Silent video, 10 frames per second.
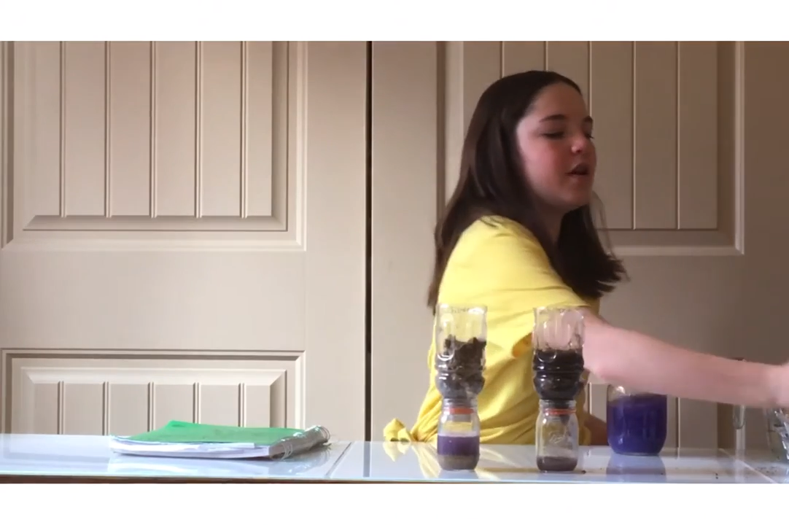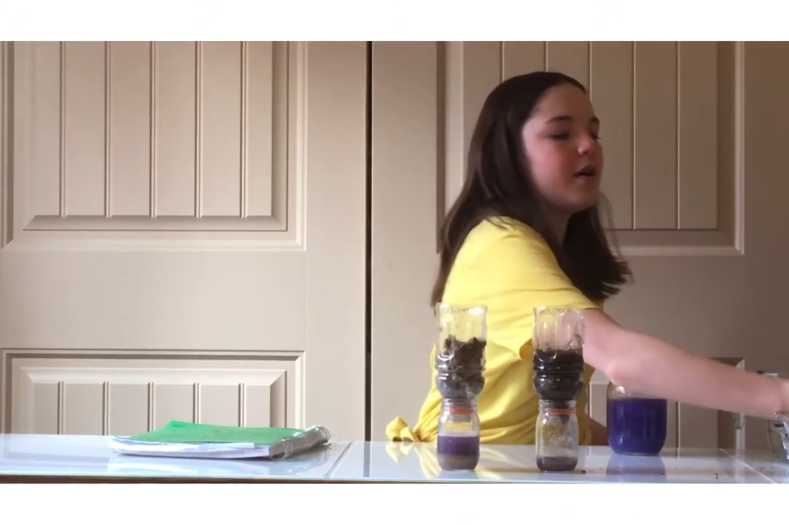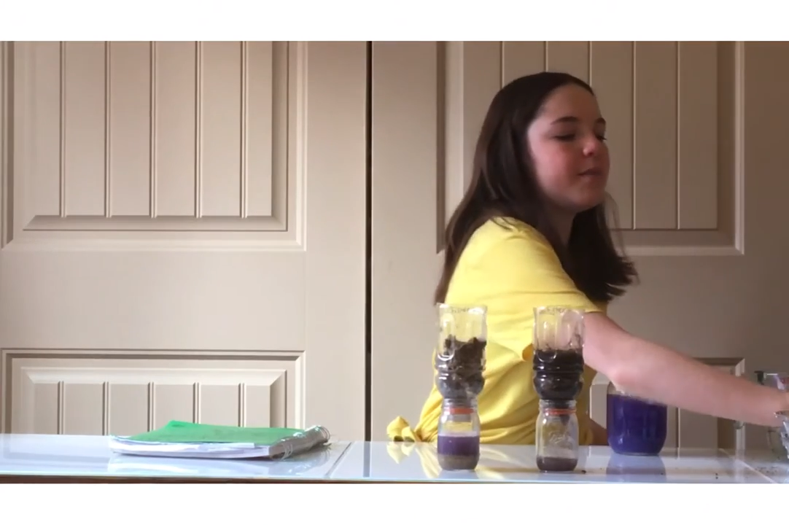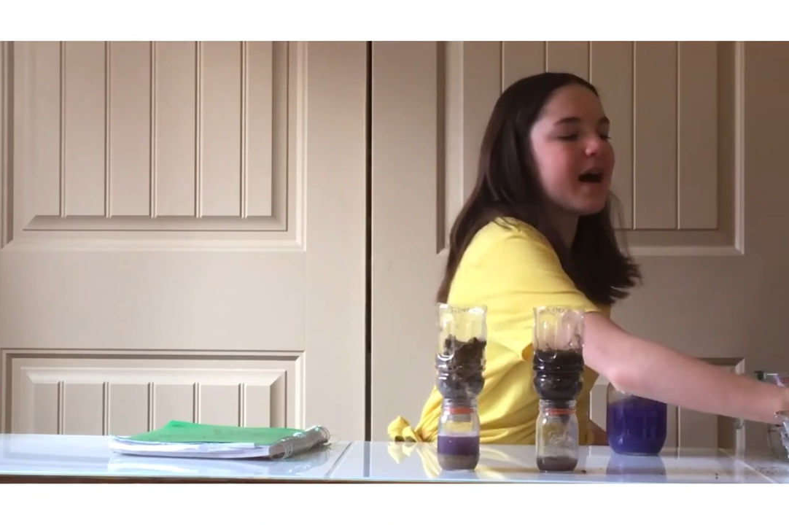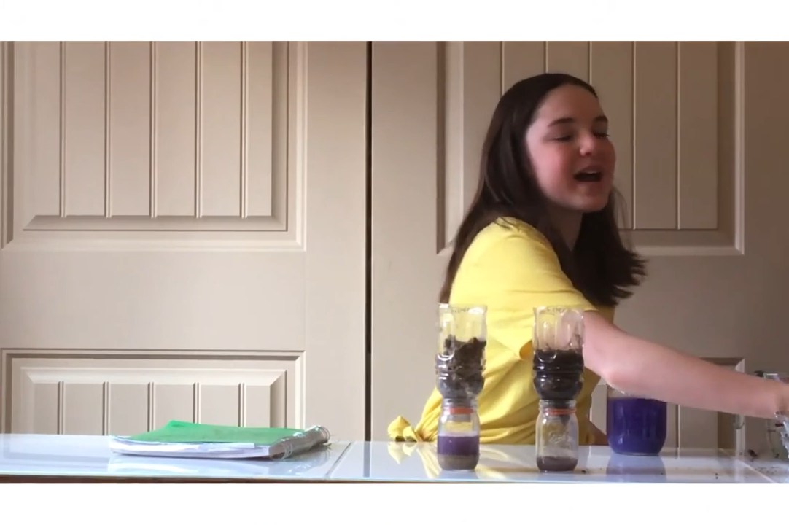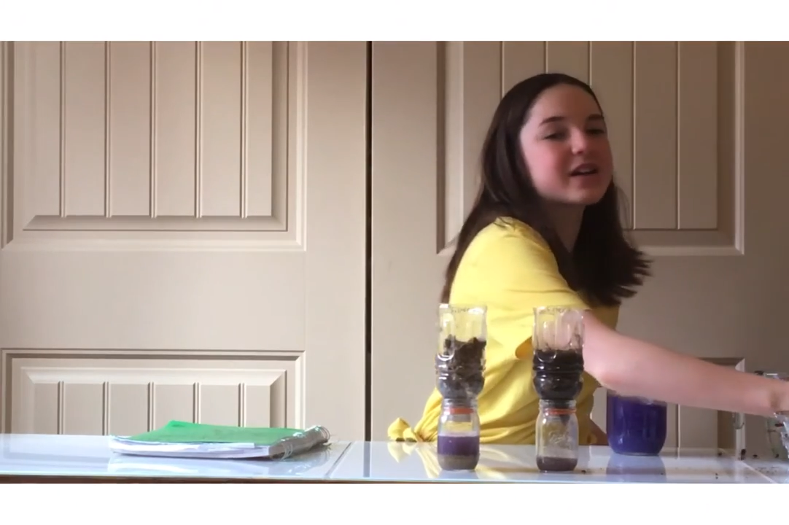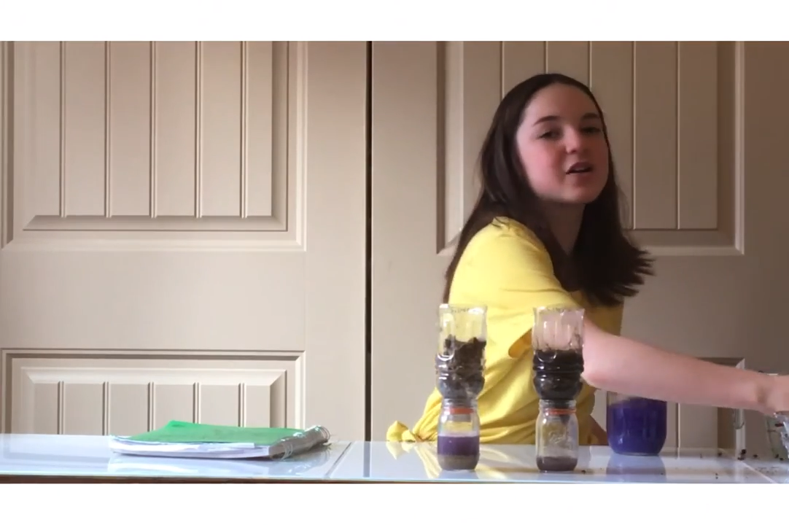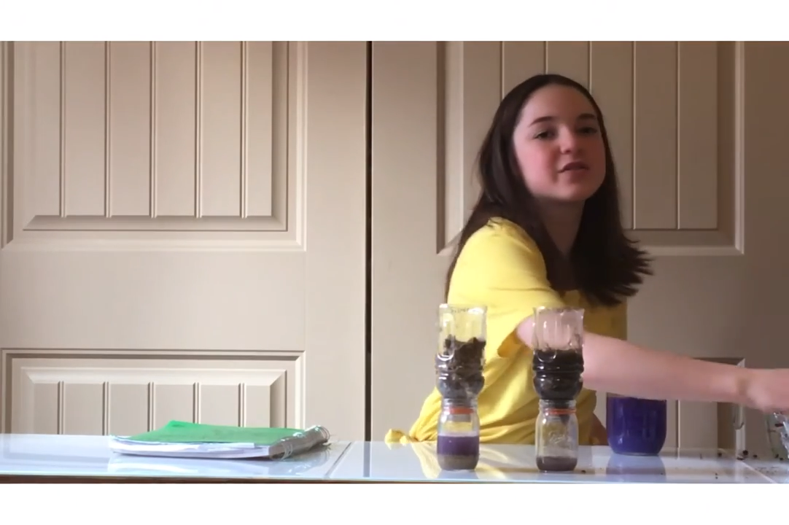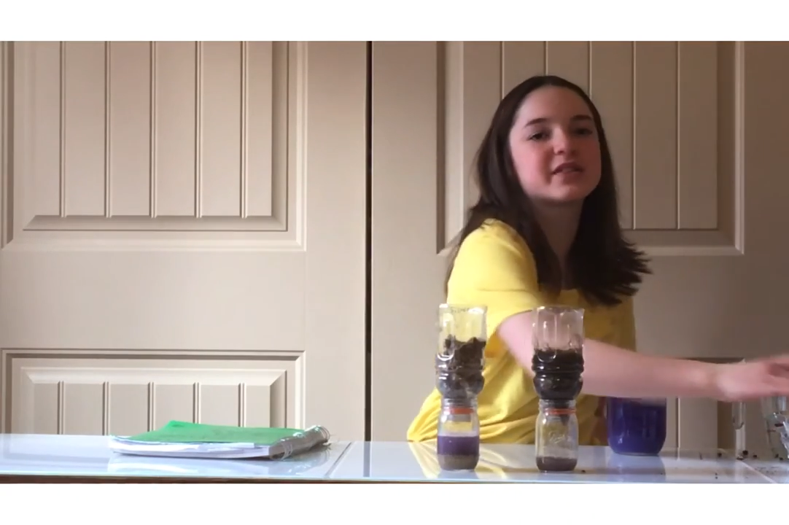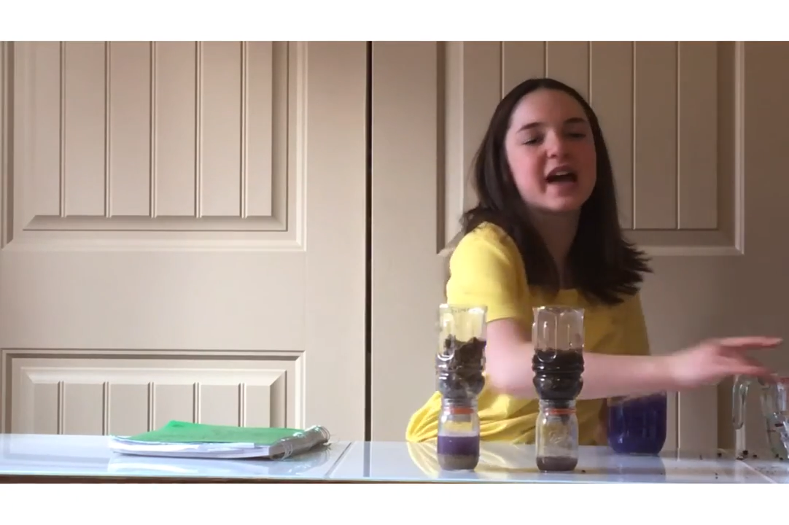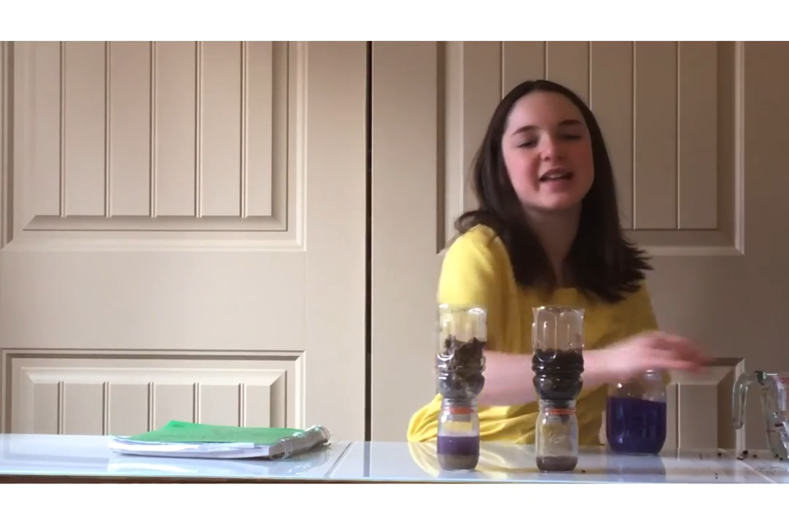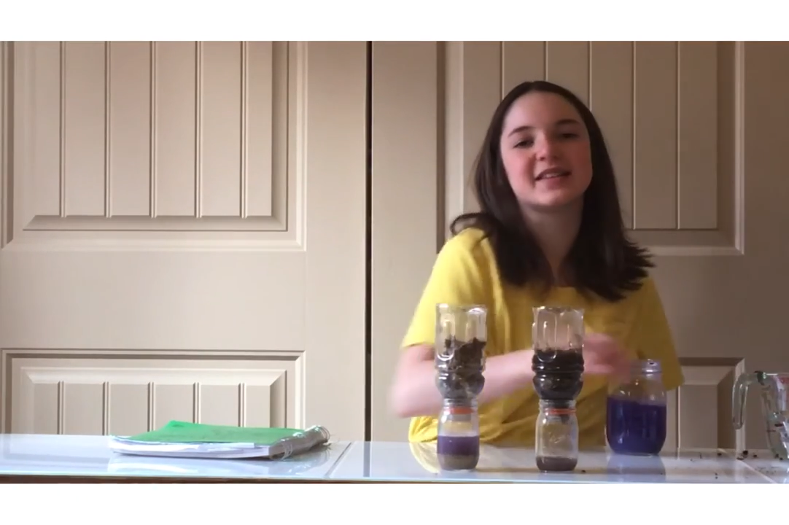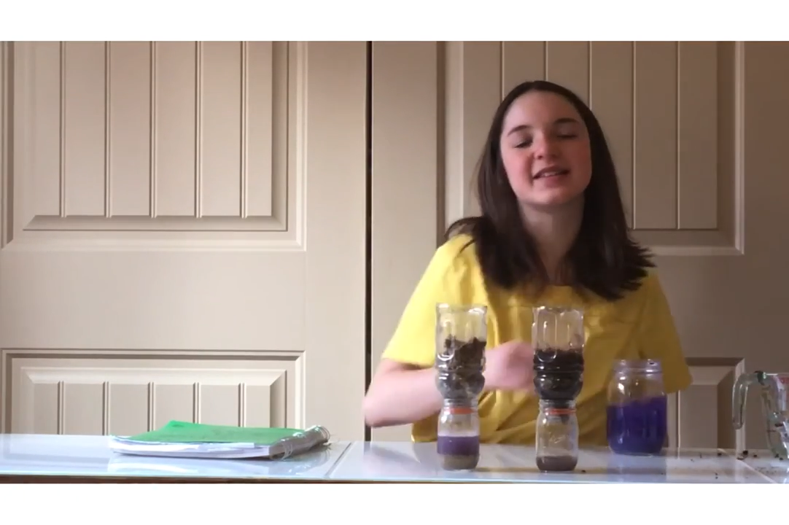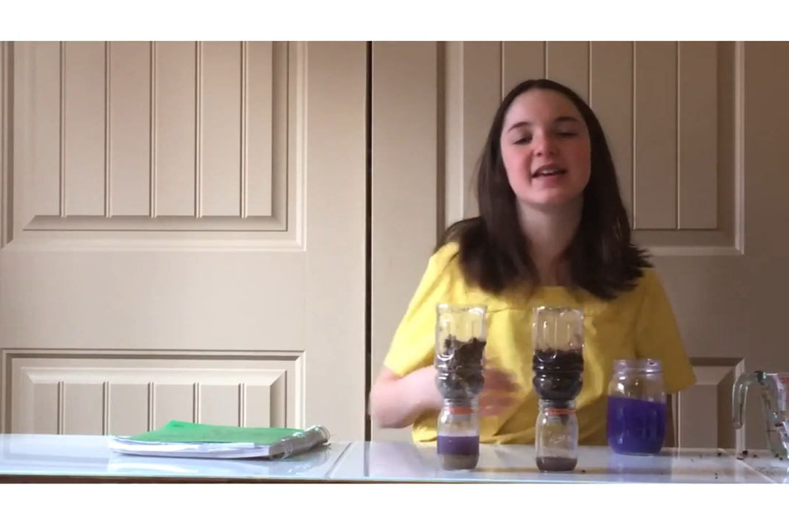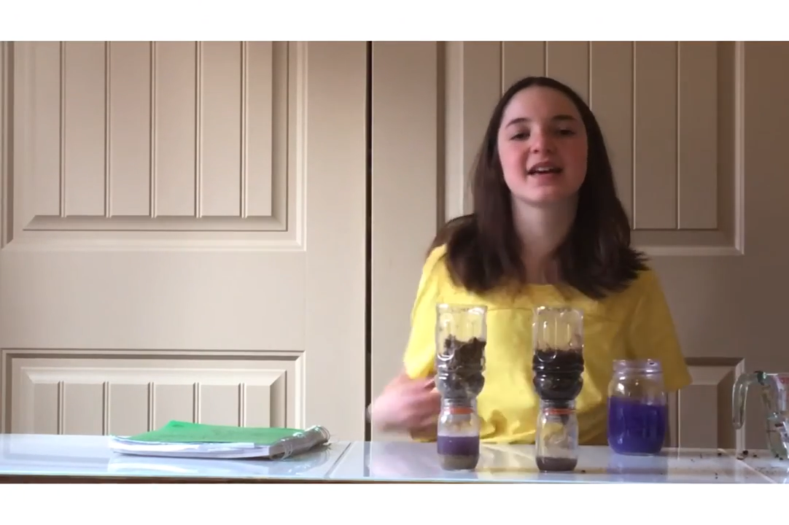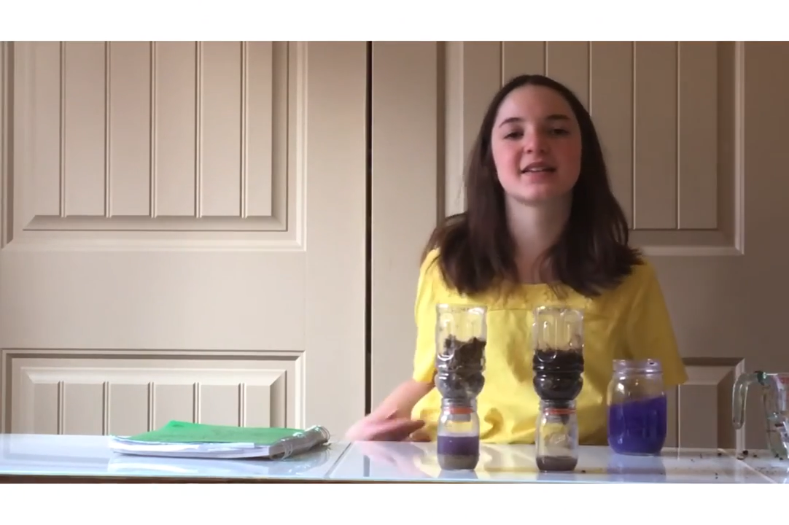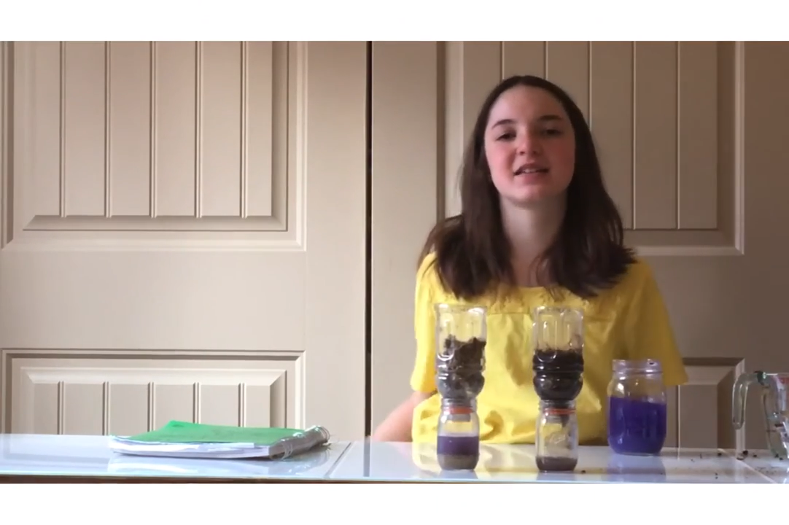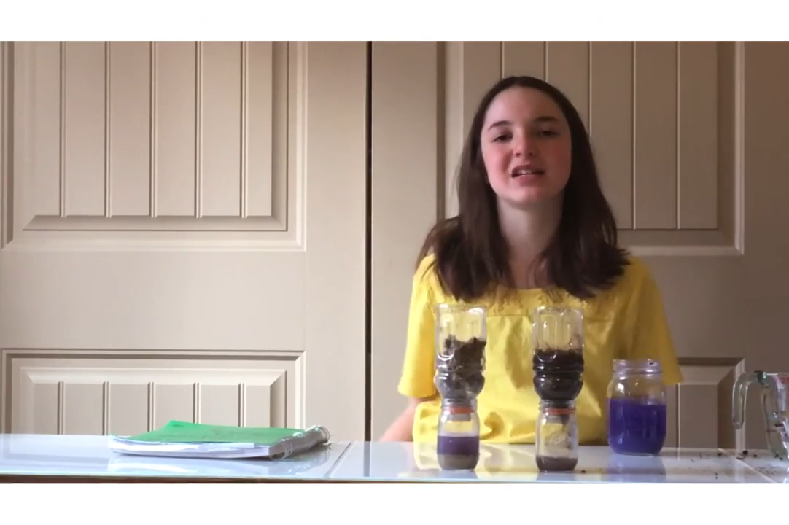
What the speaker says: pine cones, and sticks,